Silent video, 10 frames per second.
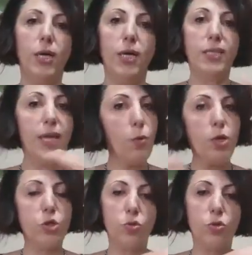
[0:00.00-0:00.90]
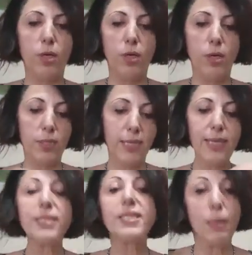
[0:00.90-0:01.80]
they were
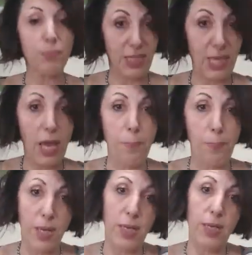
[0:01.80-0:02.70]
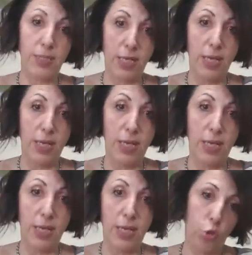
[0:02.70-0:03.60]
getting some samples
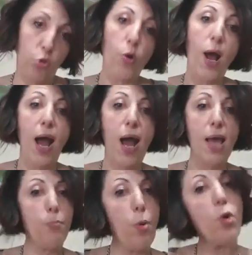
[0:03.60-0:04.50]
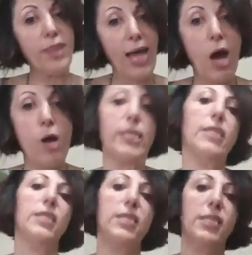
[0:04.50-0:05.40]
and try both out
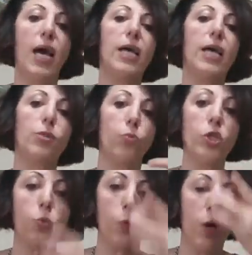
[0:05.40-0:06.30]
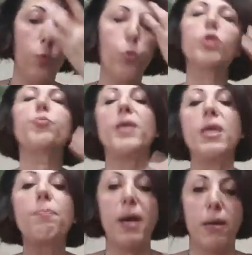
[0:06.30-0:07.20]
and decide which one would be
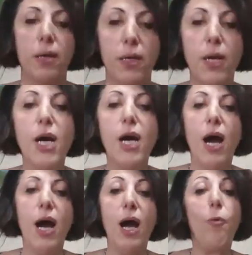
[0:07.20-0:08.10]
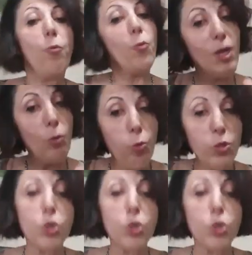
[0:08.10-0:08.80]
better. We will